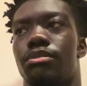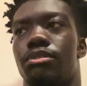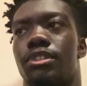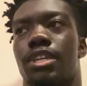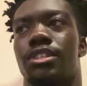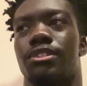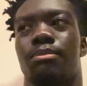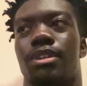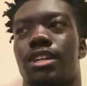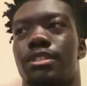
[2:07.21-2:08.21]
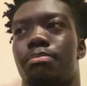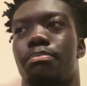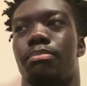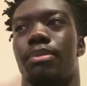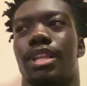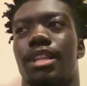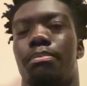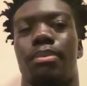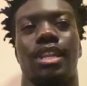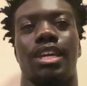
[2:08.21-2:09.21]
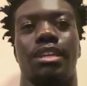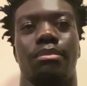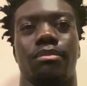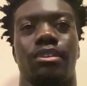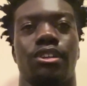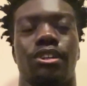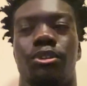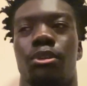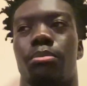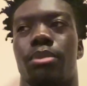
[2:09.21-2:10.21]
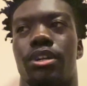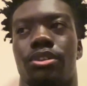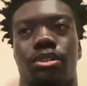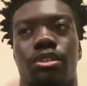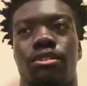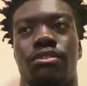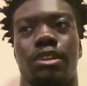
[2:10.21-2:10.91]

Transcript: Just get some nice plain non-branded clothes.